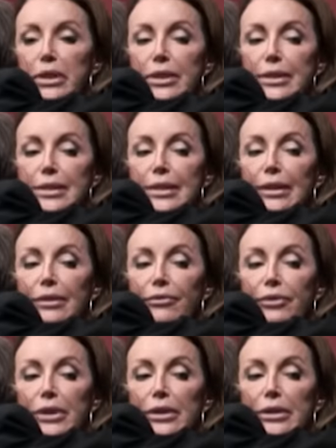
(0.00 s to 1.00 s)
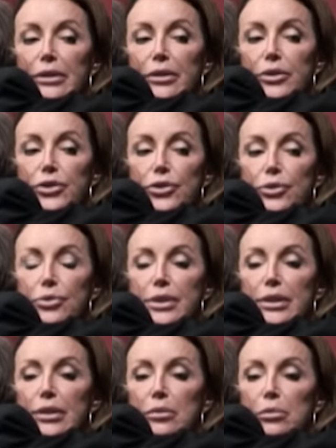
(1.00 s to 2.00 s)
but he's not feeling the juice
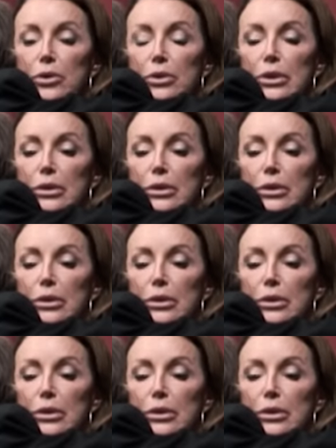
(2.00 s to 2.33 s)
anymore.